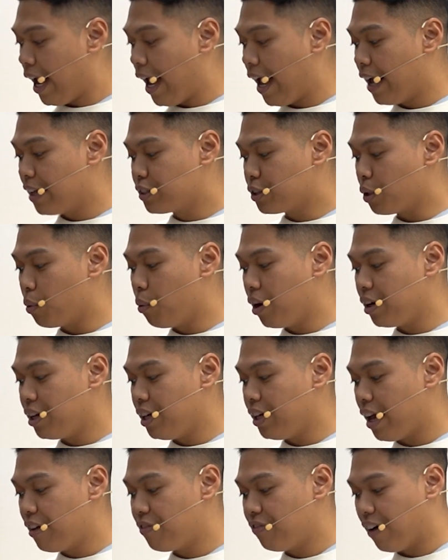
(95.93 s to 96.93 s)
And to one
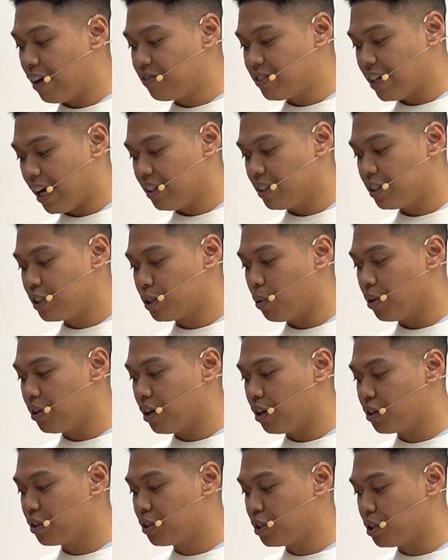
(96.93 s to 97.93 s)
he gave five talents, to
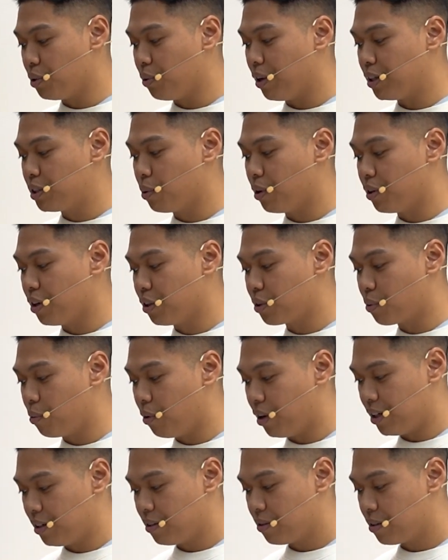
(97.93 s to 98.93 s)
another two, and to another
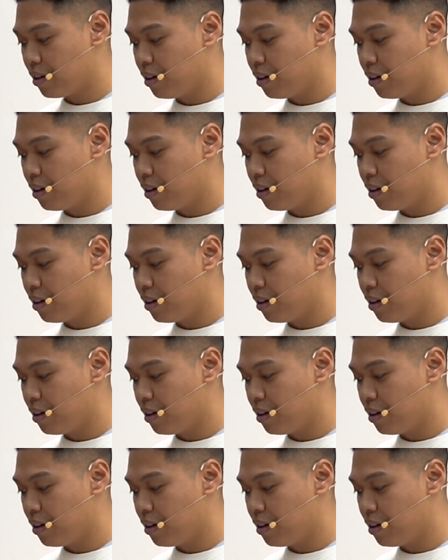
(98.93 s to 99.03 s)
one.